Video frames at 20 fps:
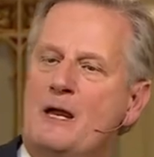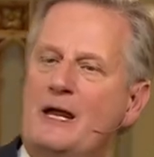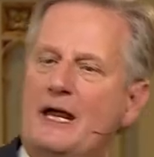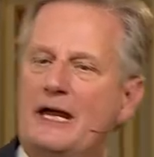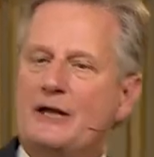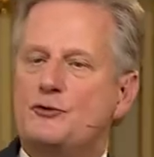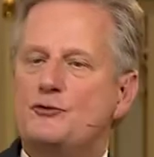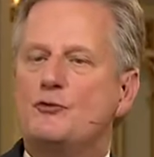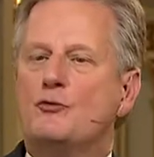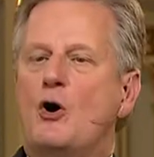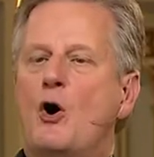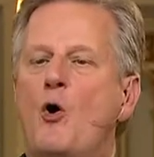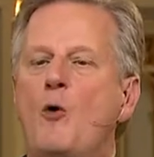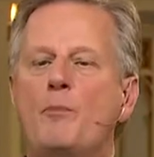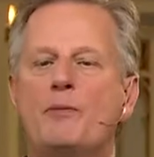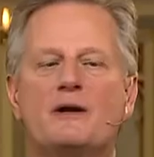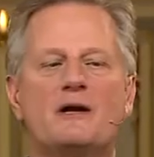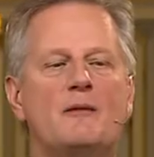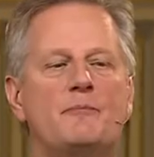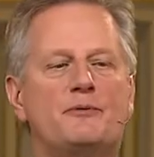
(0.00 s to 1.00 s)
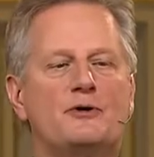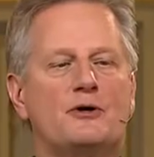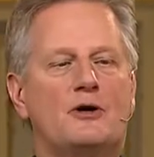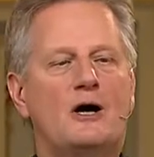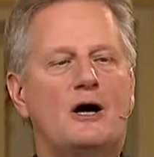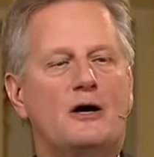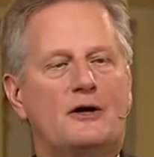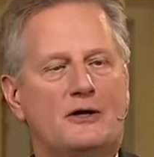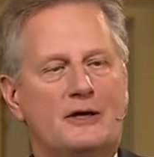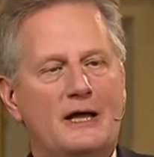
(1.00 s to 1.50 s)
and you open up your
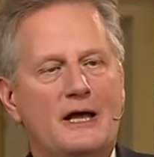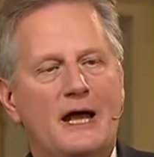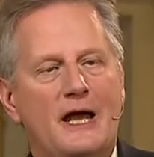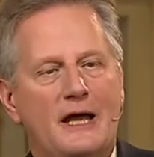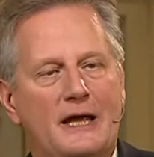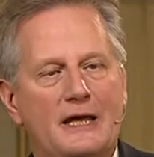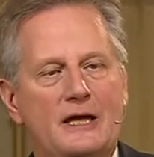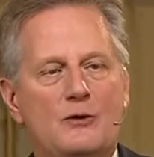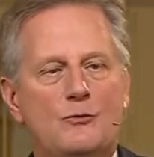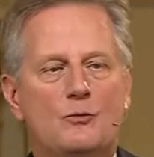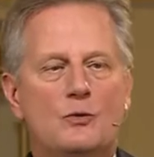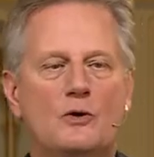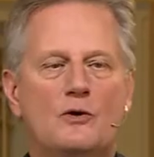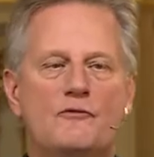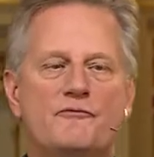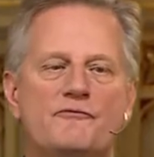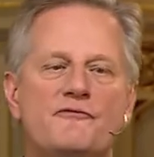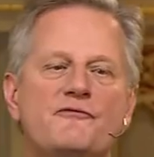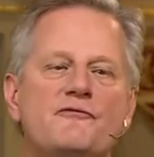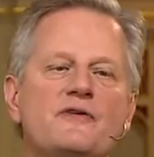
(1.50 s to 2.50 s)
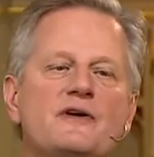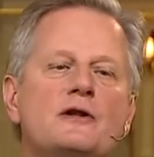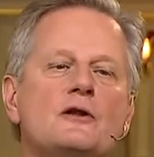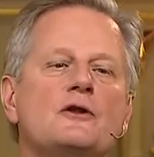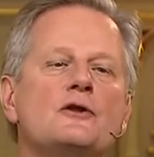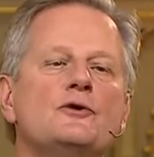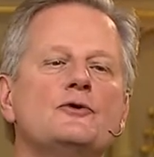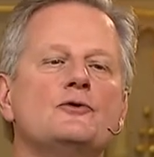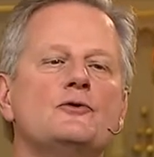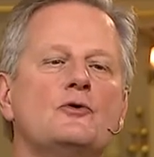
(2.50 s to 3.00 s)
heart, he will fill
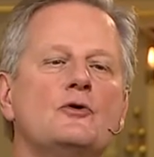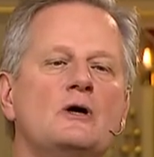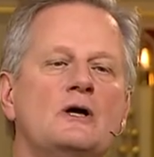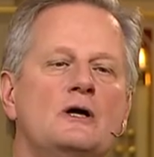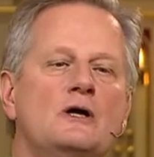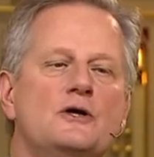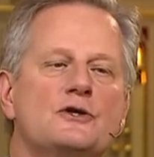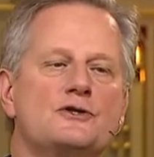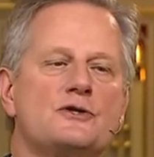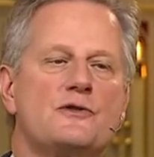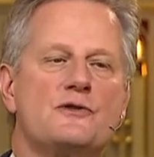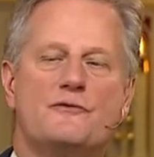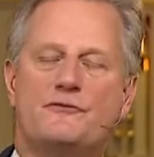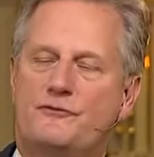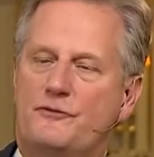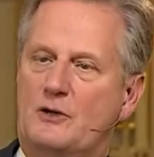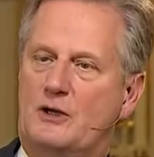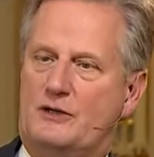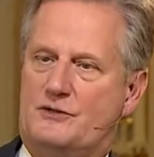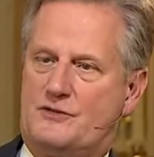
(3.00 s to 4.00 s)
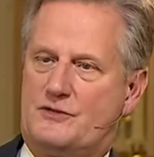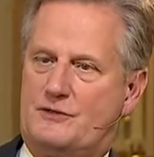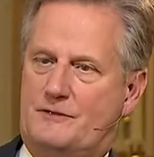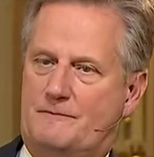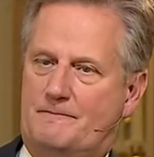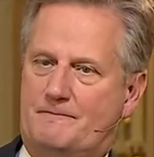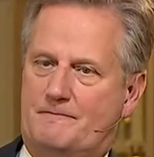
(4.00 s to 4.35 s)
you to the fullest.